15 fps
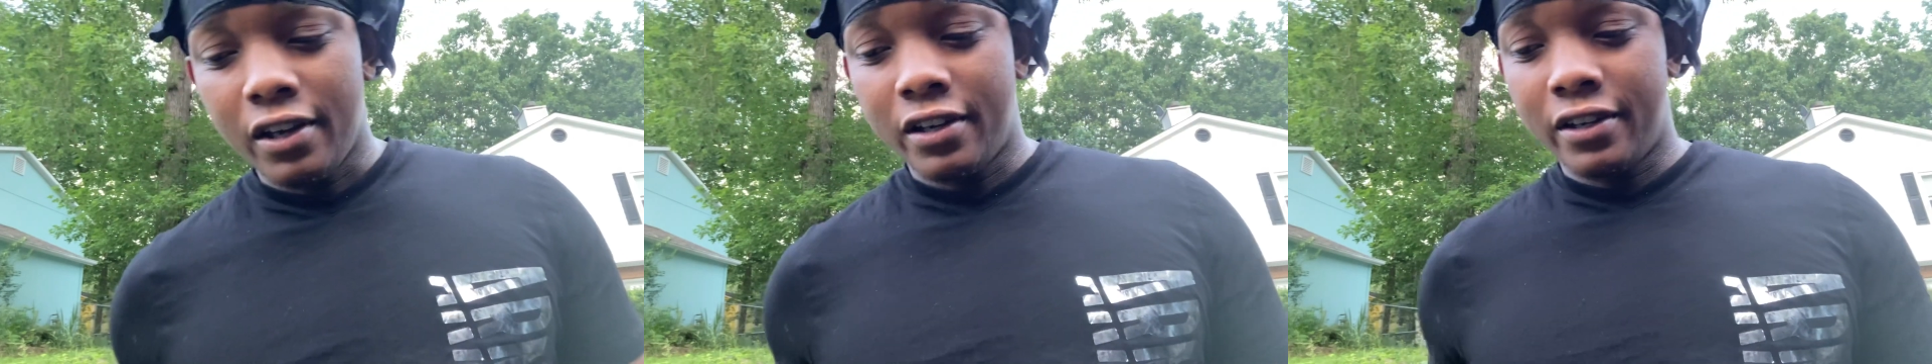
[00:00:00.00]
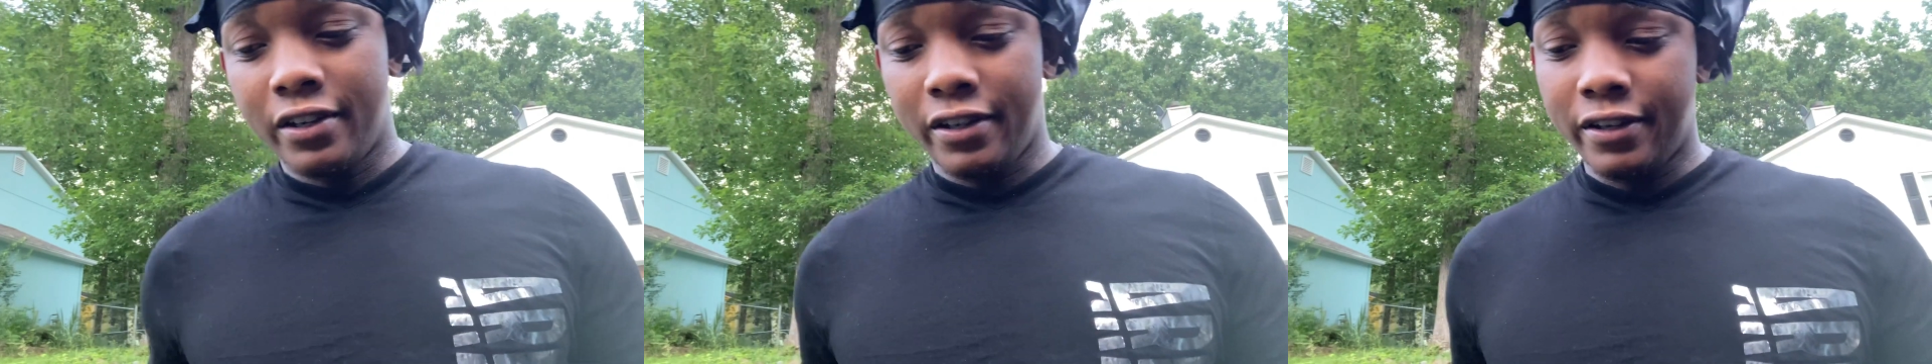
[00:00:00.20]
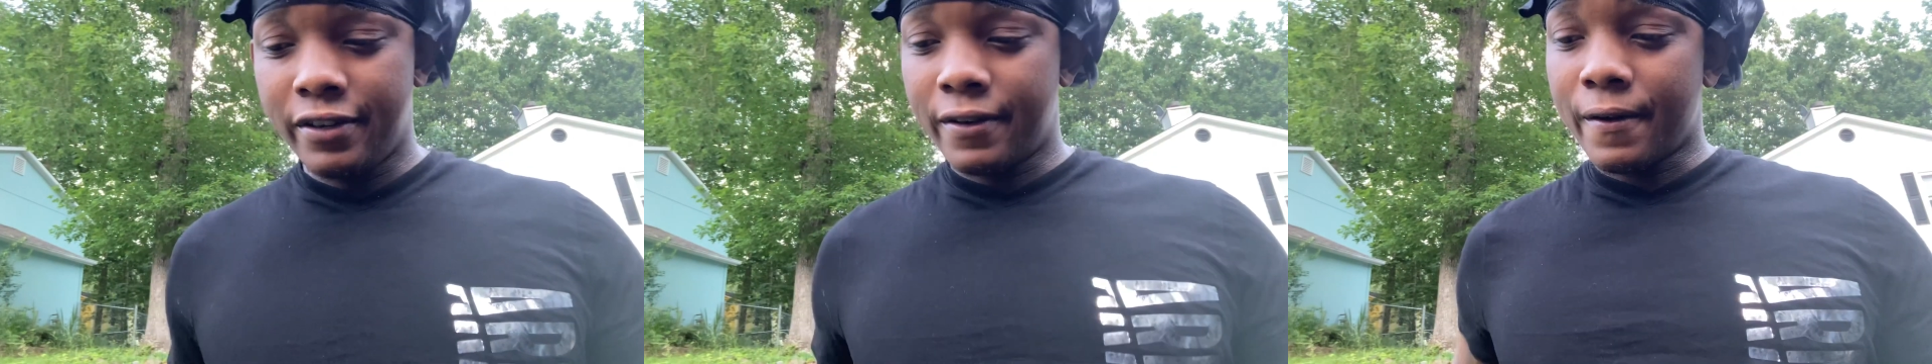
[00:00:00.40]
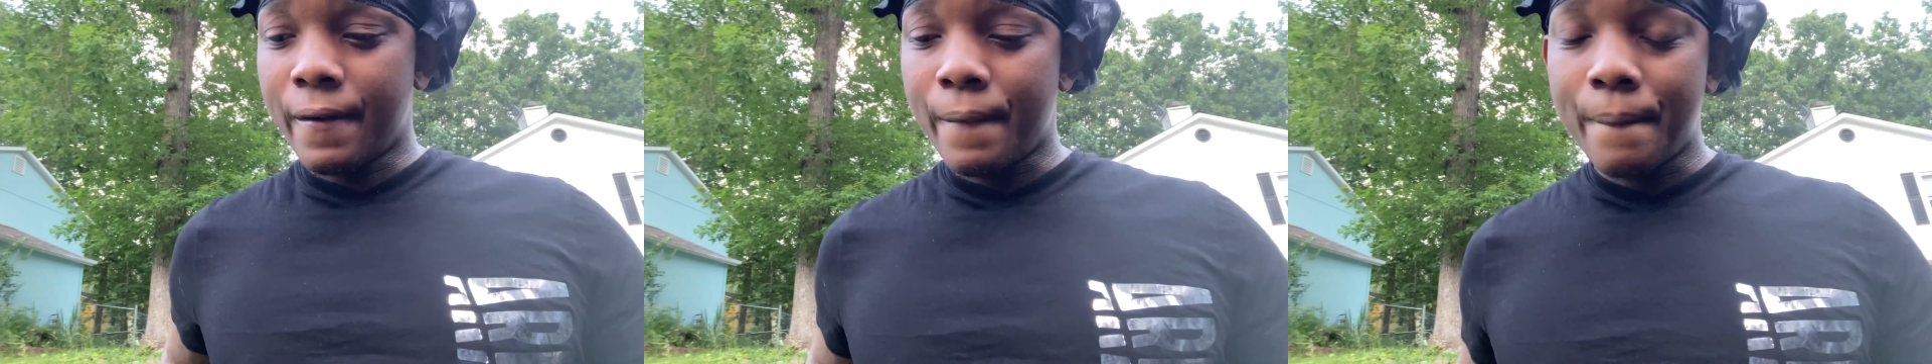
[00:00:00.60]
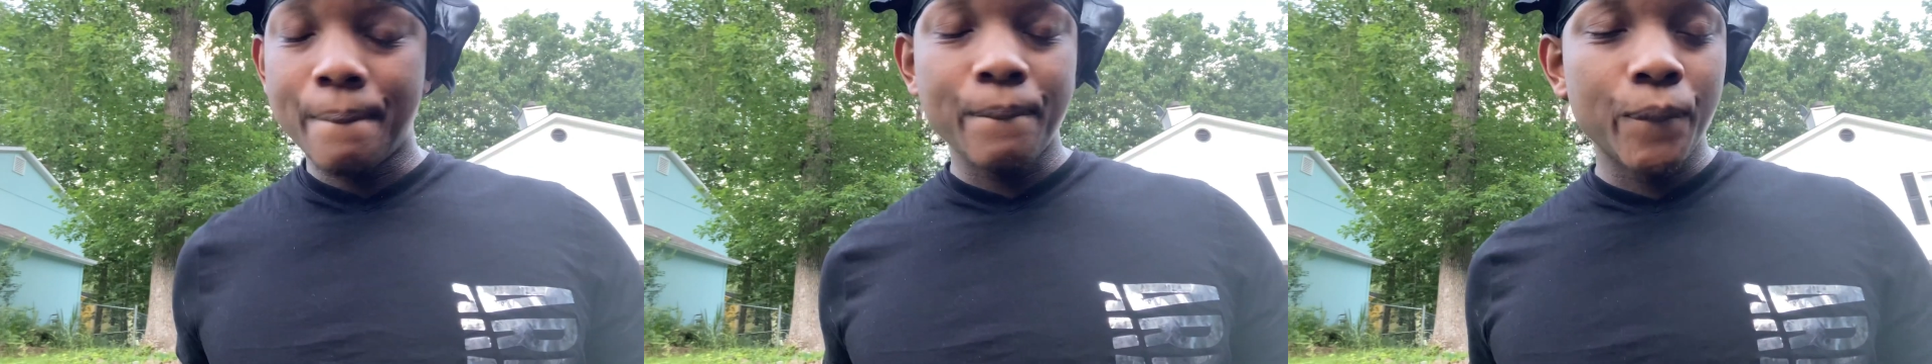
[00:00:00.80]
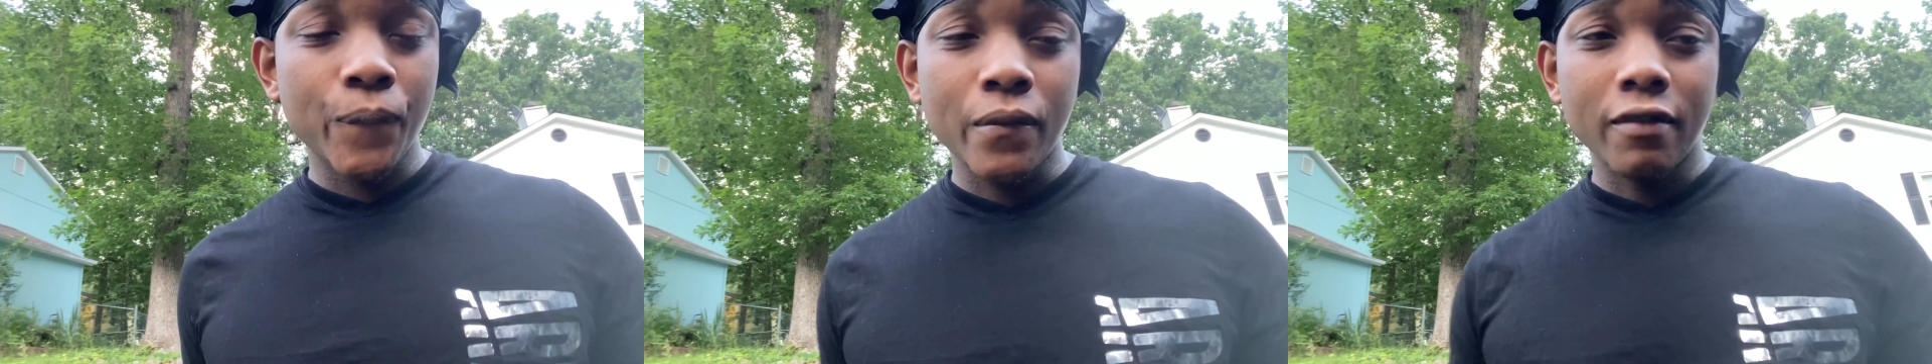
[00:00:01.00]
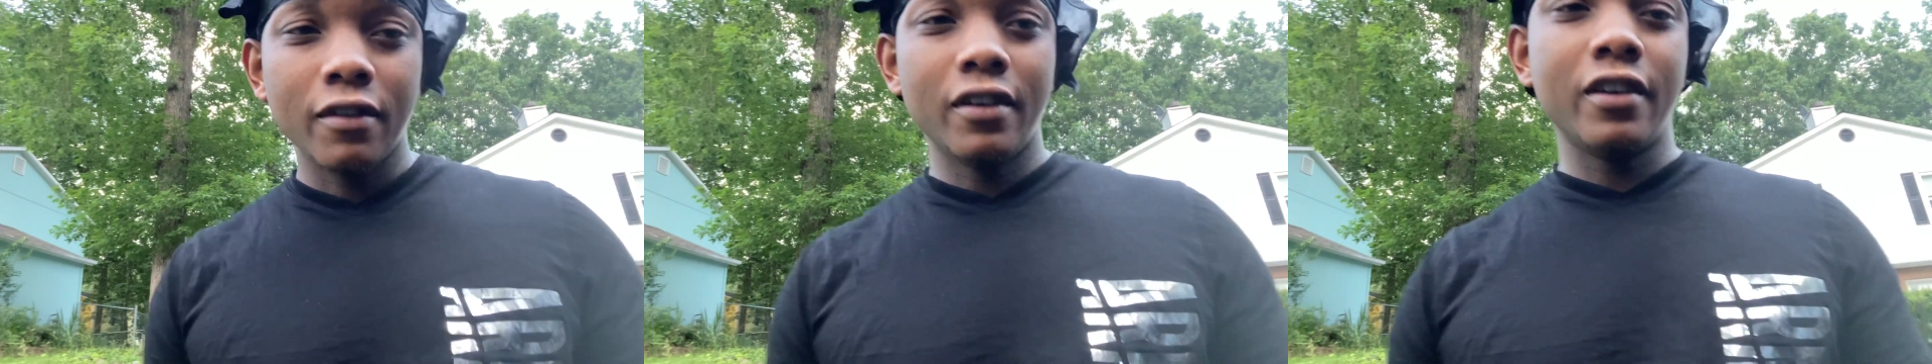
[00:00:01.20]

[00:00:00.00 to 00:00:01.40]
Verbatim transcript: in and